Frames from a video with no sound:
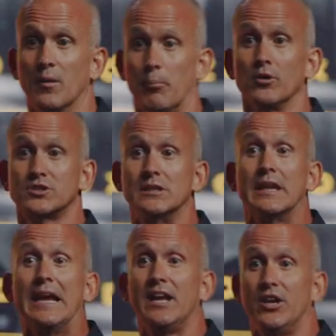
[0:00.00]
person
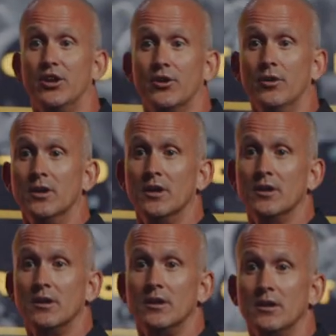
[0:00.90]
leading you
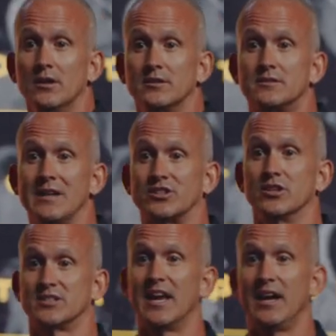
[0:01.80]
is not
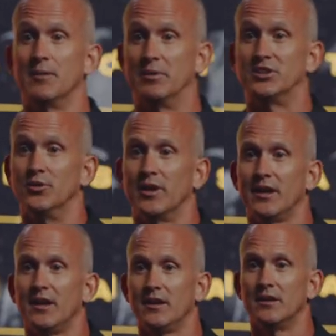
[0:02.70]
just saying it, but doing
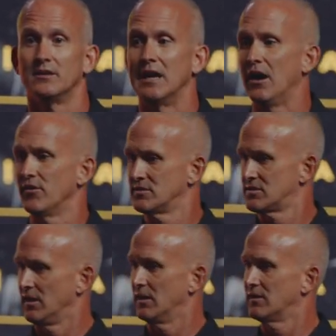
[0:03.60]
it, now
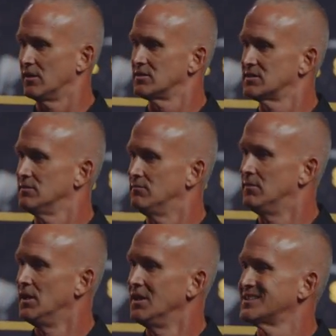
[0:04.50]
there's some
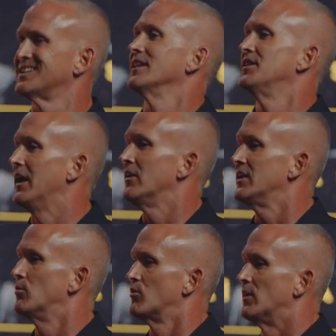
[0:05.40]
solidarity
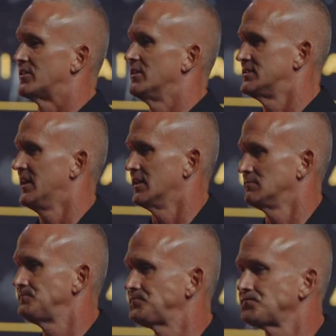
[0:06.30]
with what they're saying.
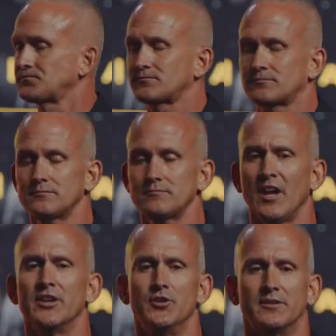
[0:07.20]

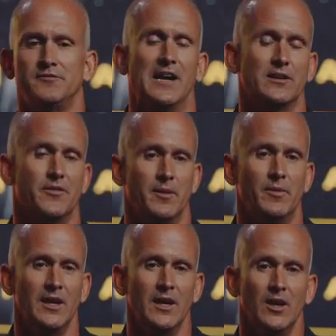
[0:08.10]
And you can follow them.
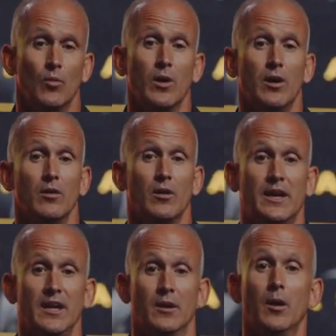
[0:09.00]
Well,
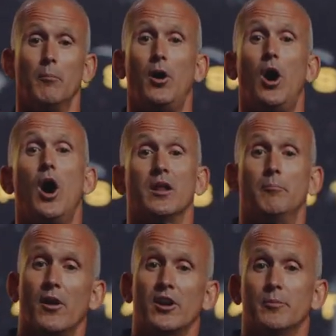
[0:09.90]
again, Paul and
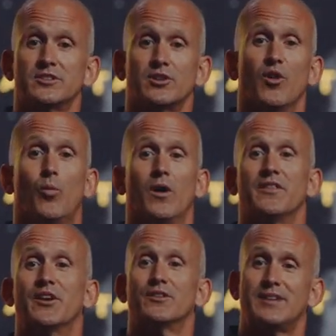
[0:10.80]
Barnabas are the one
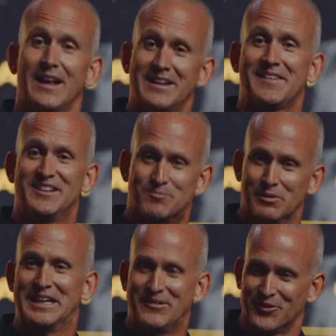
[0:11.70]
that are telling these
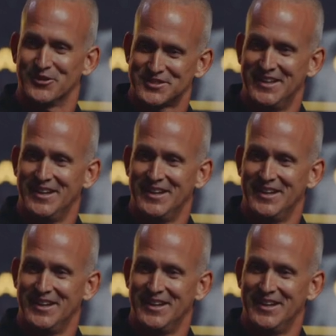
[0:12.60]
believers,